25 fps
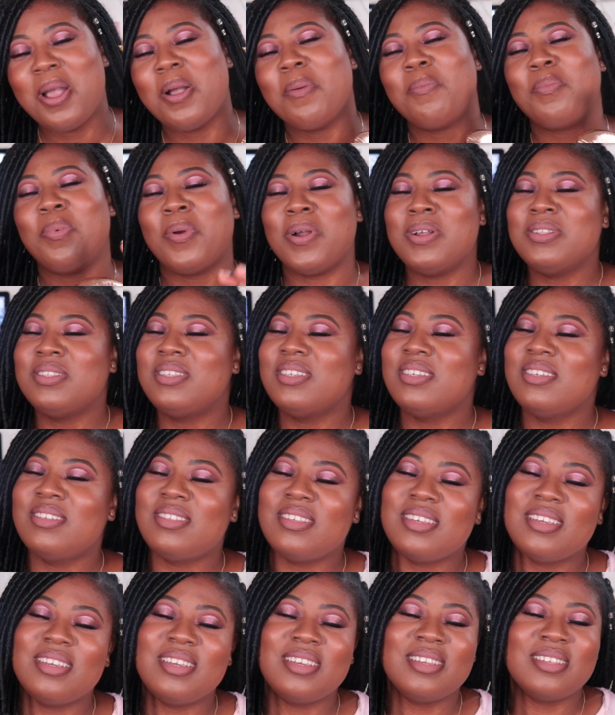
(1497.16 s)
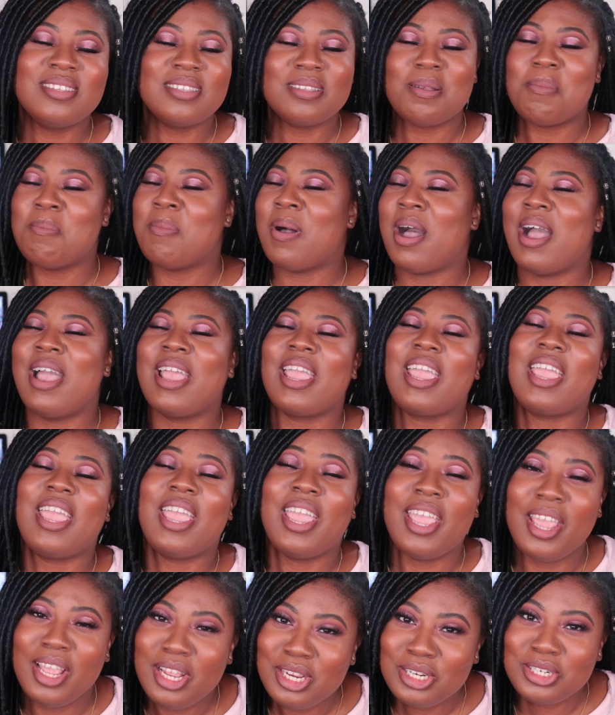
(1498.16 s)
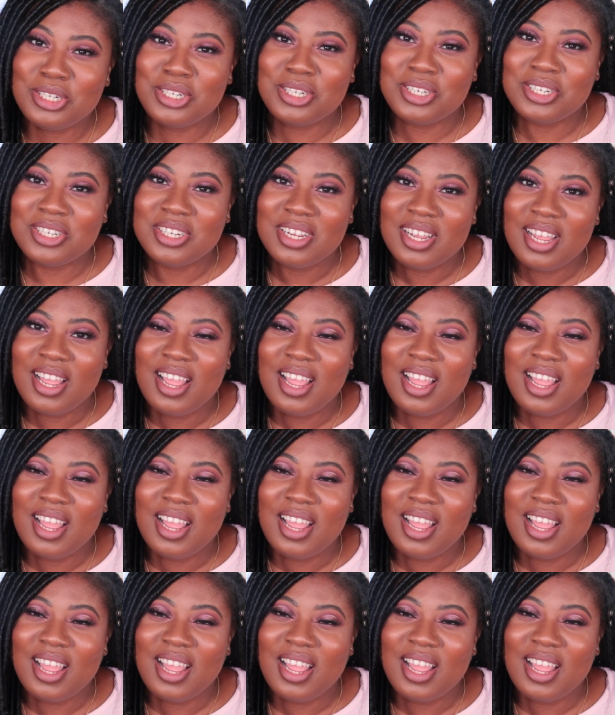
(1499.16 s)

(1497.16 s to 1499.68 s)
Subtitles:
Bronzers is my ish.